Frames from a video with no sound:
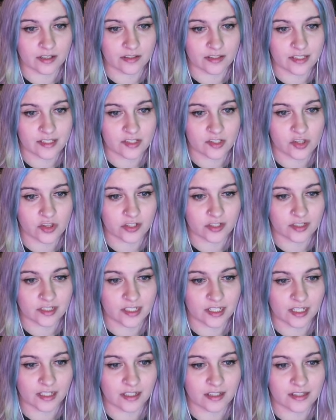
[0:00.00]
This is
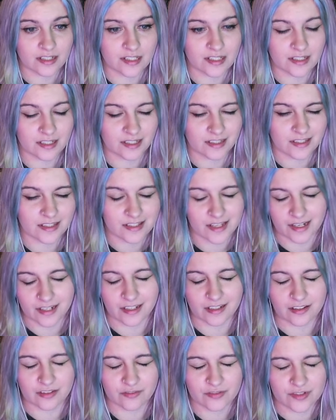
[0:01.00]
13, and this is
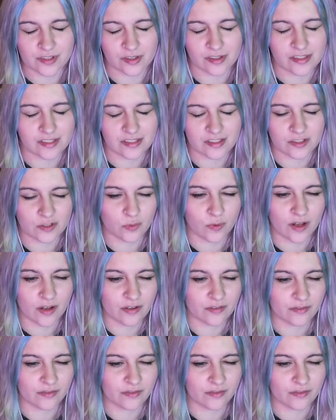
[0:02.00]
consecutive. So this is 12 or